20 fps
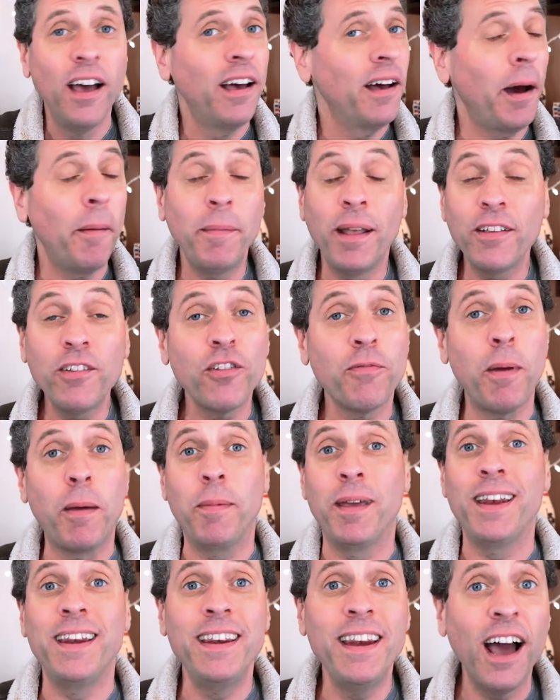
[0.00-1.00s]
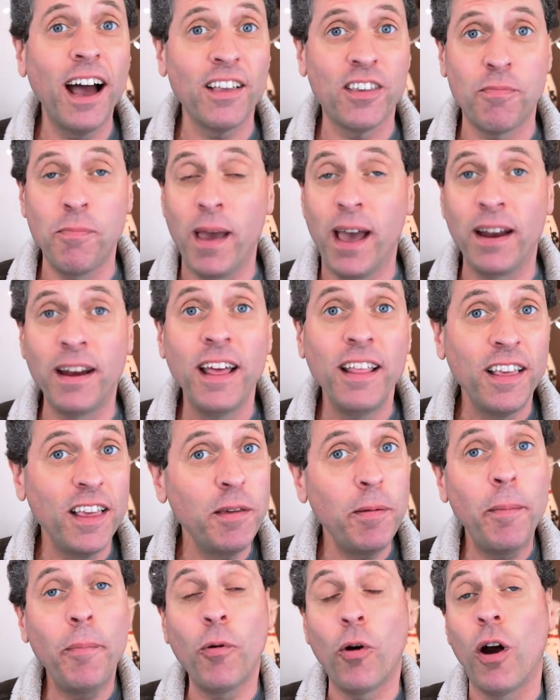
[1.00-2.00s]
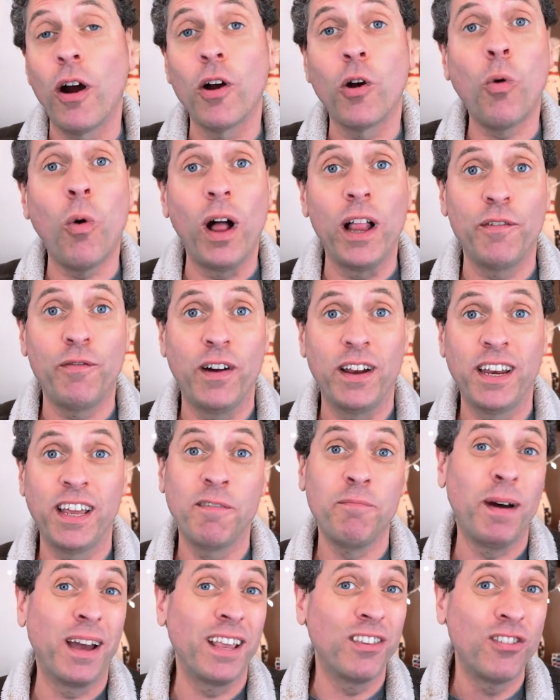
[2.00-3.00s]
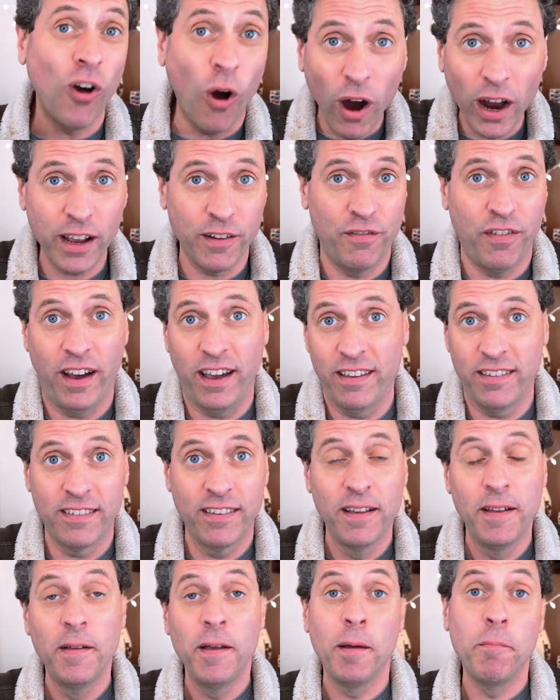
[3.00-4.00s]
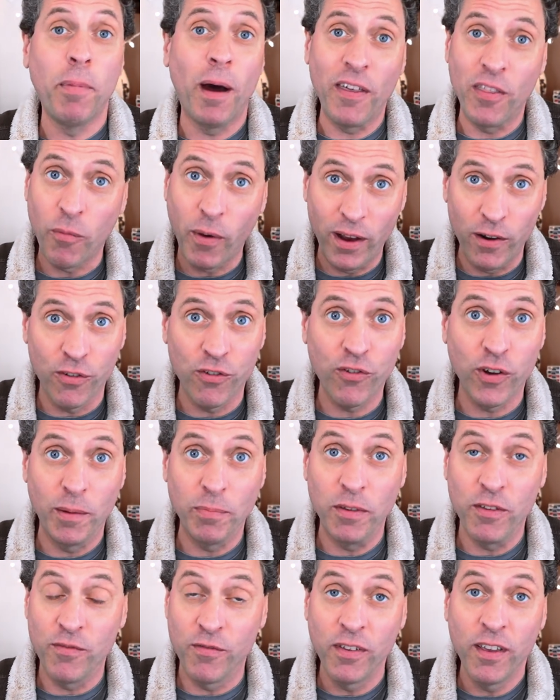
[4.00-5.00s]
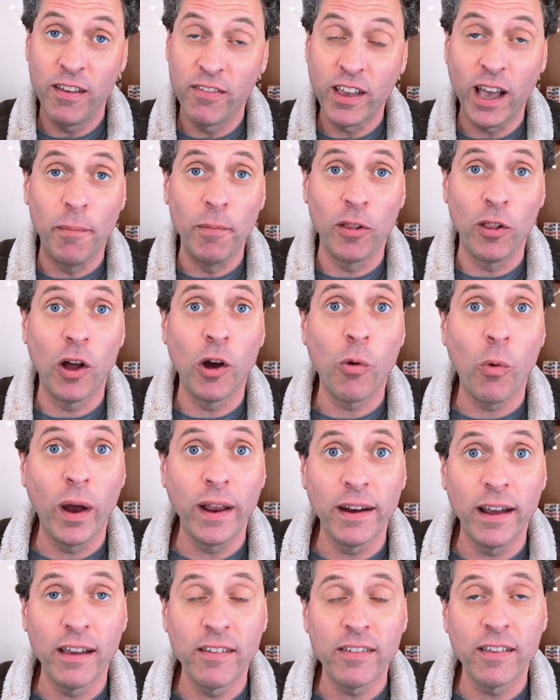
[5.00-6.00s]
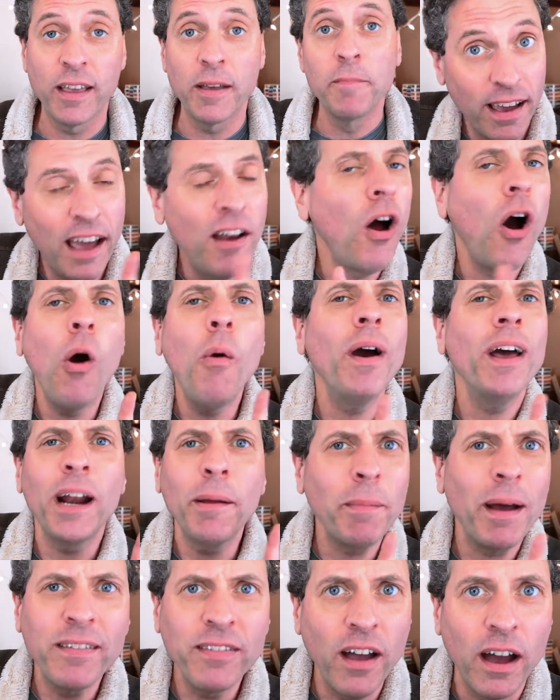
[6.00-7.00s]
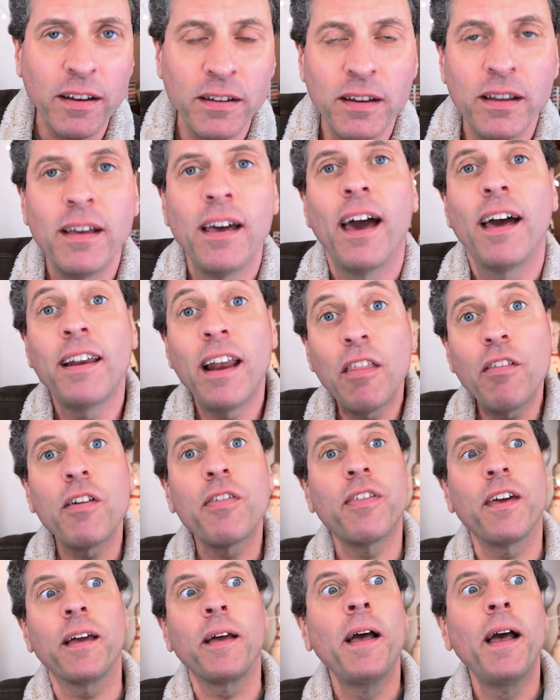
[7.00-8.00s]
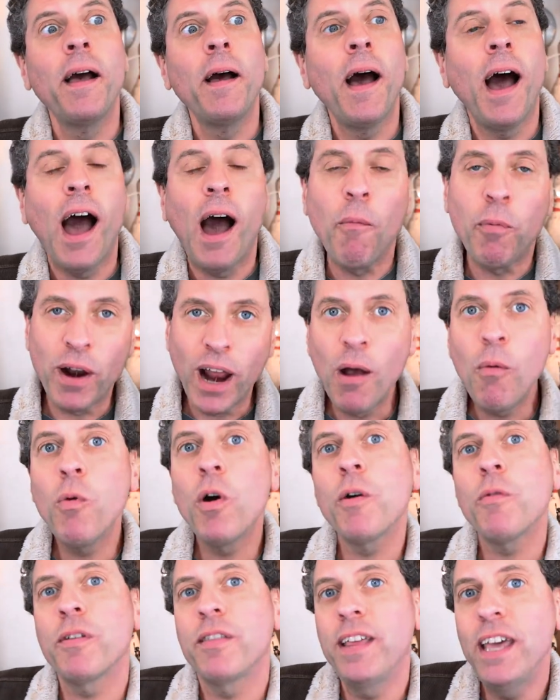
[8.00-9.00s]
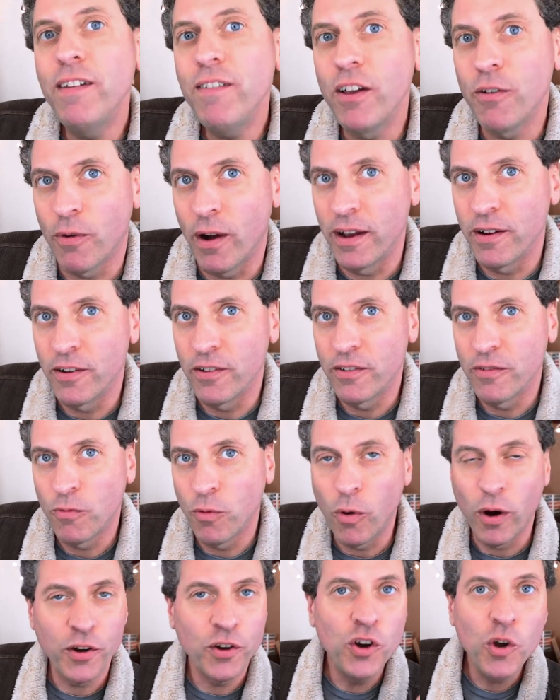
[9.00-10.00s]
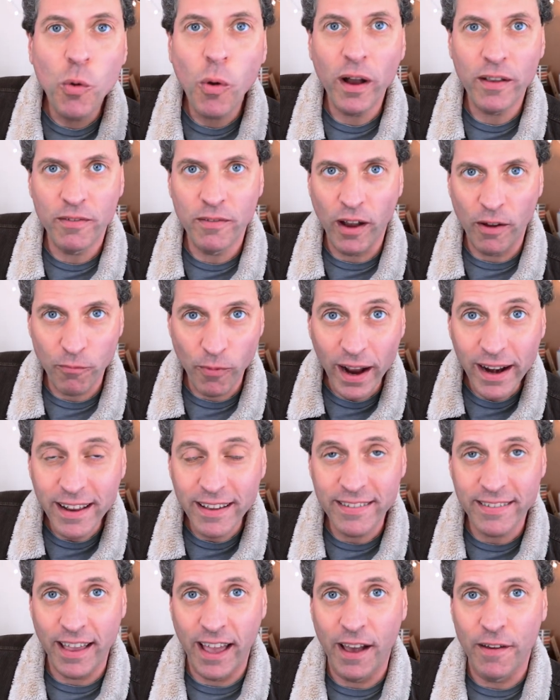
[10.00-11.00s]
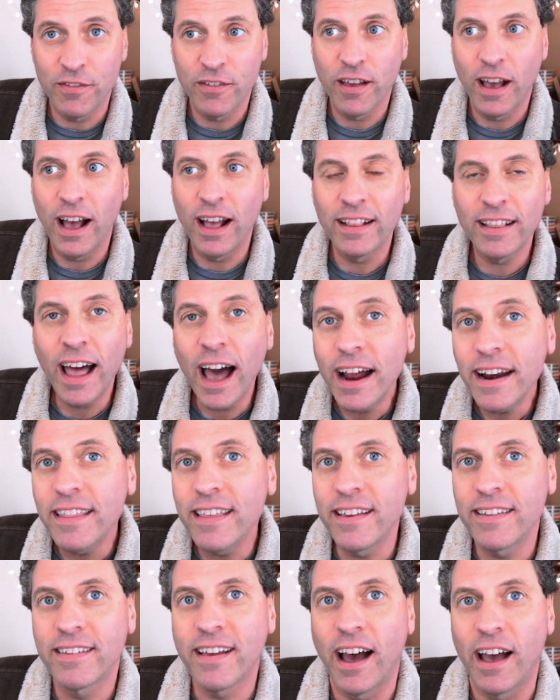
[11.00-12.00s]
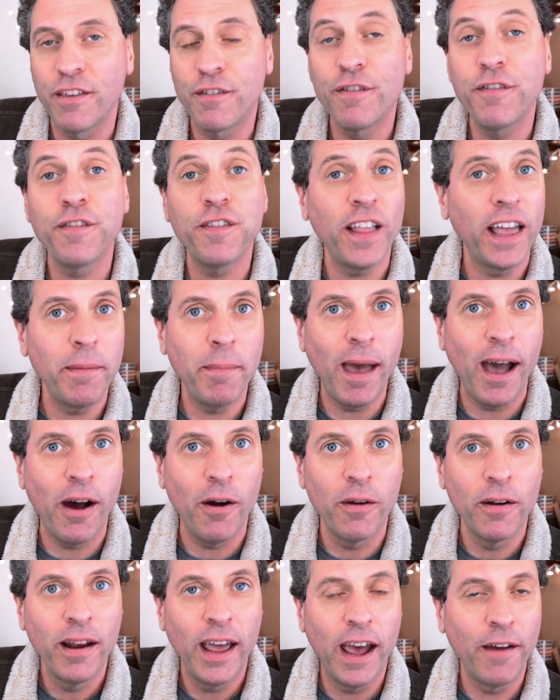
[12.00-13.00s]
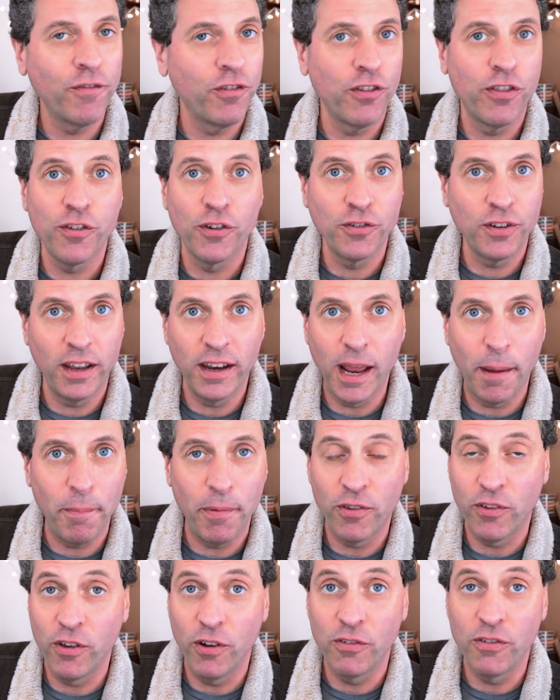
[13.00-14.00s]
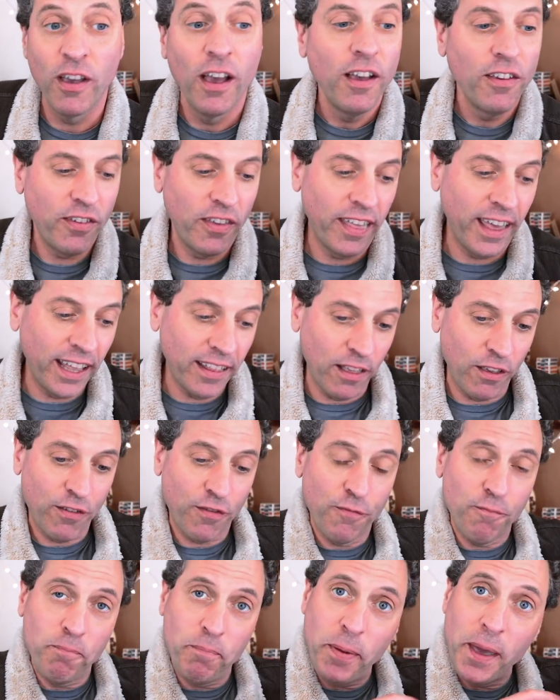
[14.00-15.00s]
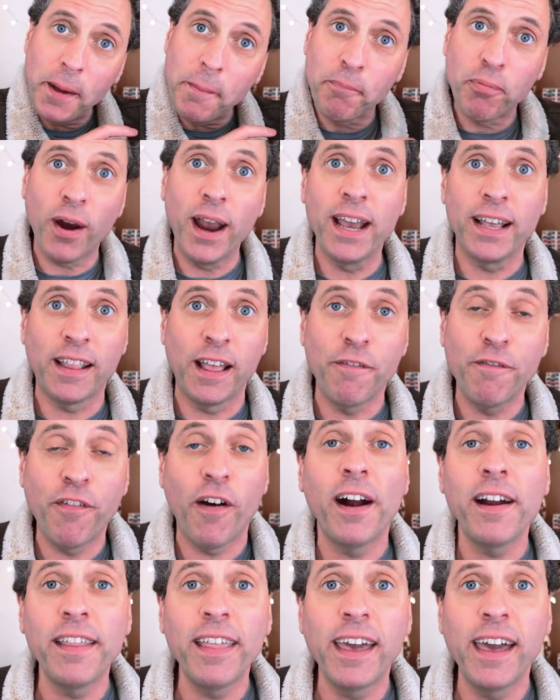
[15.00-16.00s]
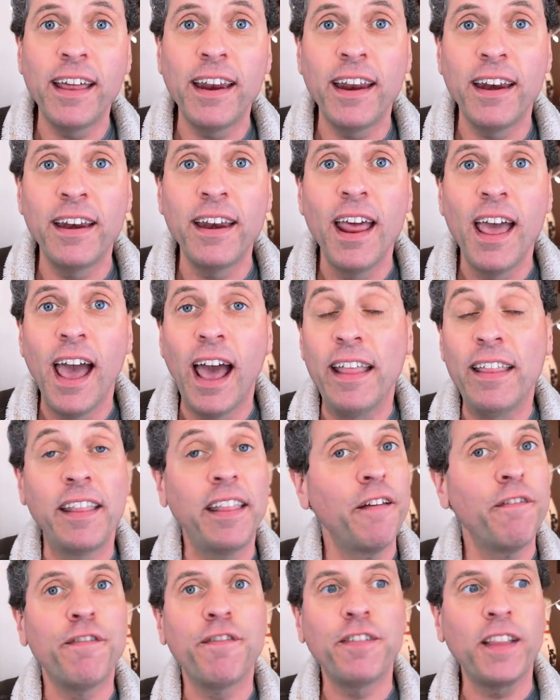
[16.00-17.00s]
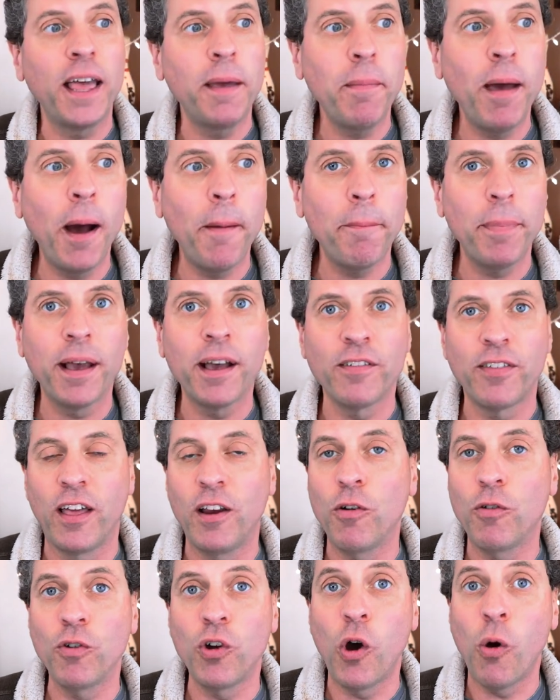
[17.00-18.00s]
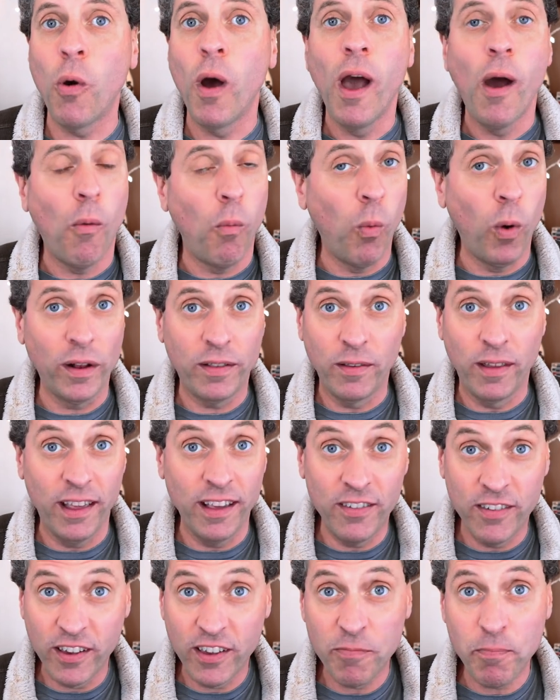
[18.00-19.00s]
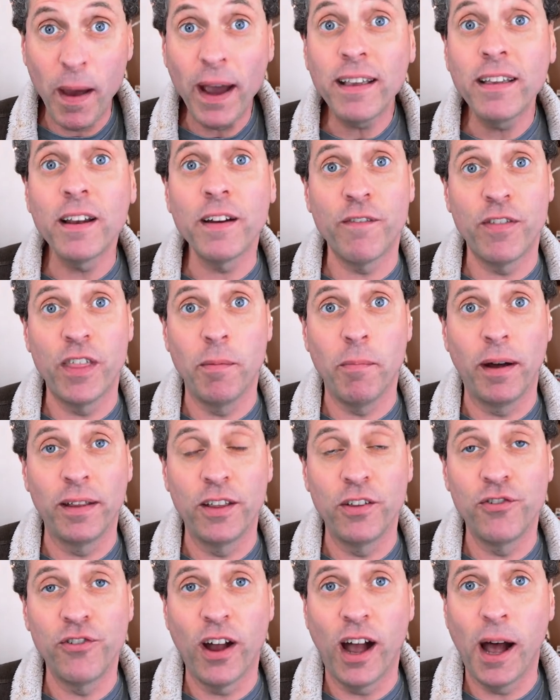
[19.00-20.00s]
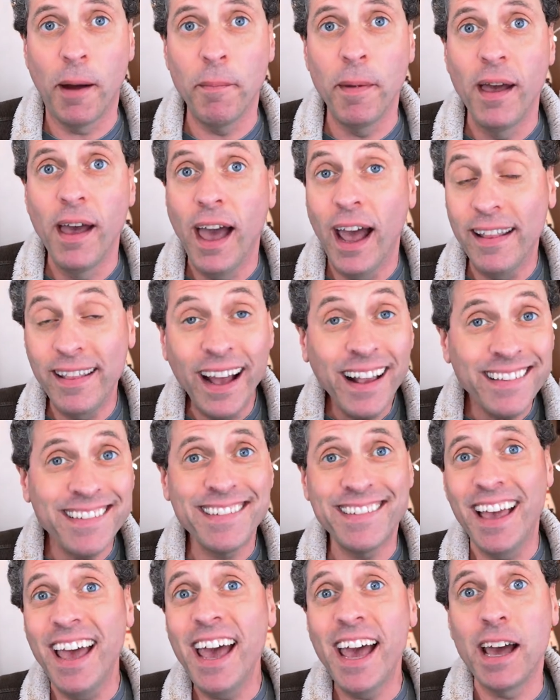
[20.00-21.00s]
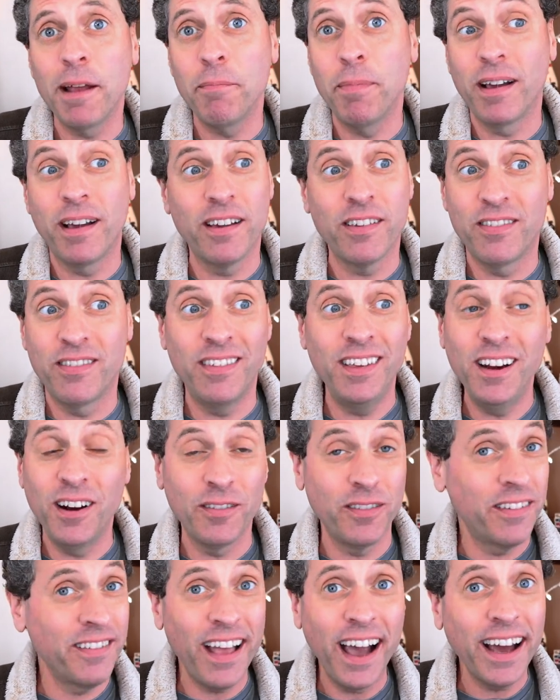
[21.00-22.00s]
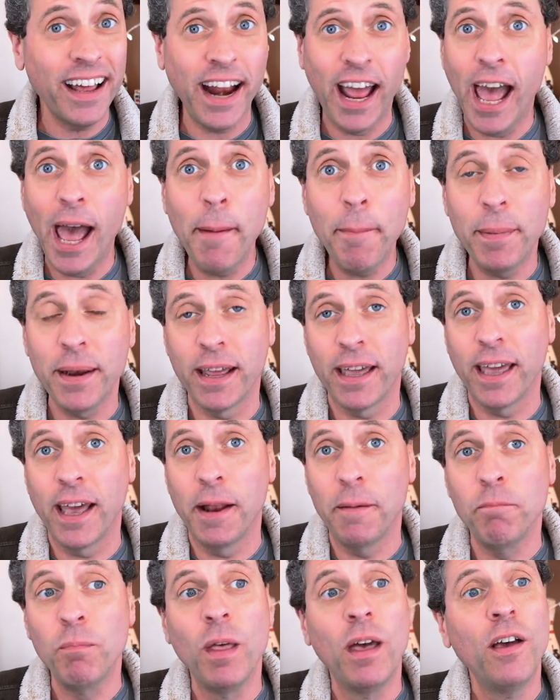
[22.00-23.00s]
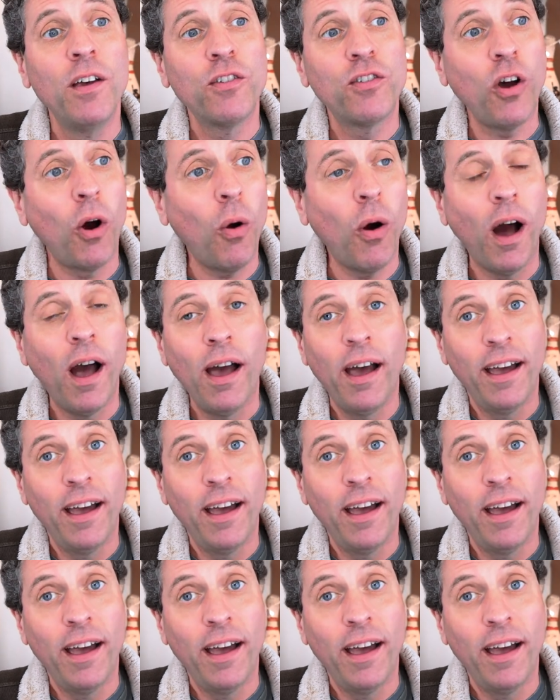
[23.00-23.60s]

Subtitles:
I mean, that just made me nuts, man. These people are unqualified to give my dog advice. And by the way, her script is coming along quite nicely. And oh, and I'm not done. Another thing, when I work with TV writers who are new on writing staffs, a lot of these guys flame out after 13 episodes. So they get this big break, they finally get in, and then they flame out because they don't know what is expected of them on the job. And that's sad because, you know, it's not going to happen again. So